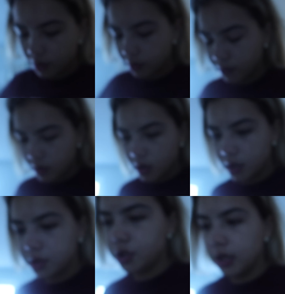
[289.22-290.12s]
to the
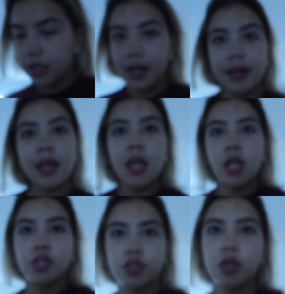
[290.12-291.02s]
garage and
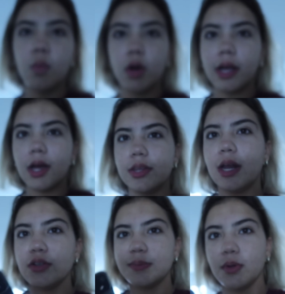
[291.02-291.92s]
do the workout that
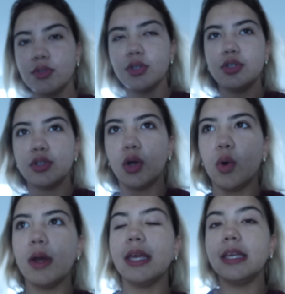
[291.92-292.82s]
I was supposed to
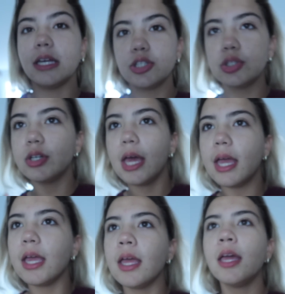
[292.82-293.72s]
do
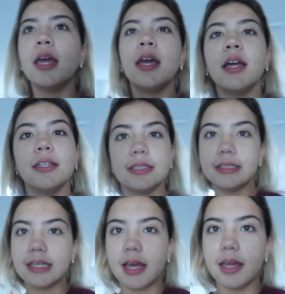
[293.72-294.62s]
yesterday
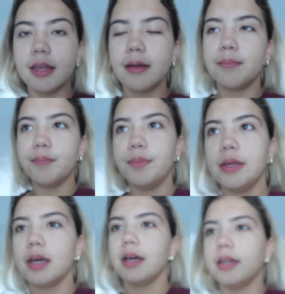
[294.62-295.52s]
today
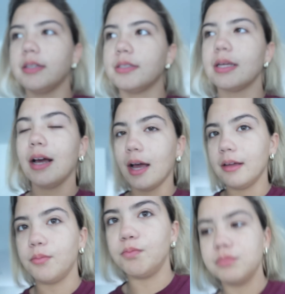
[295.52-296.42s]
because
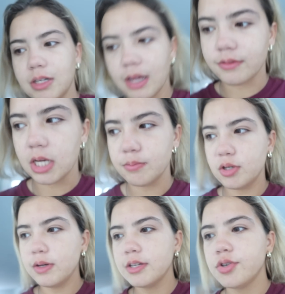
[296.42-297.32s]
I didn't have time to
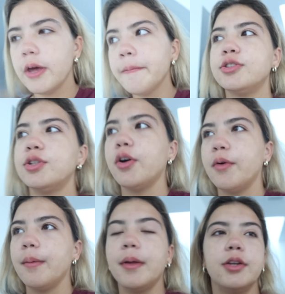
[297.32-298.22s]
do it yesterday. So
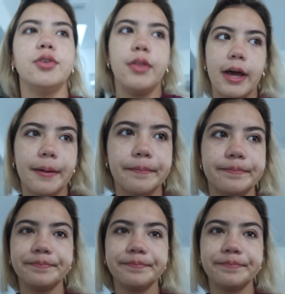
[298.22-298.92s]
I'm gonna do that.